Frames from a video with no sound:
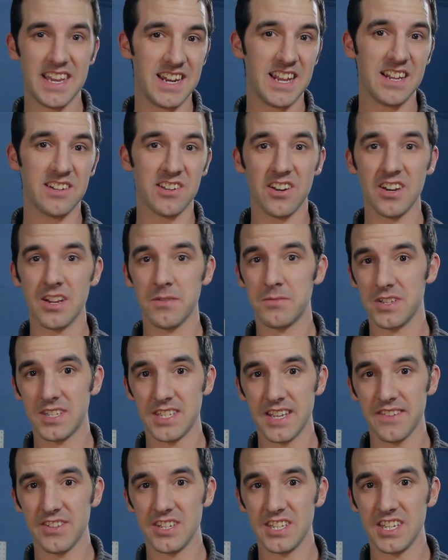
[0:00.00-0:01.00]
it had gone up to
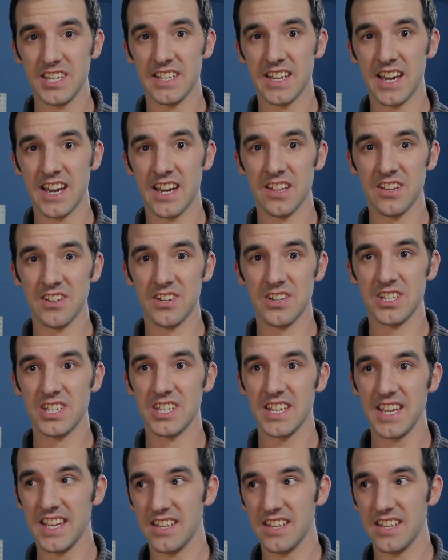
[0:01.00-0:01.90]
$17,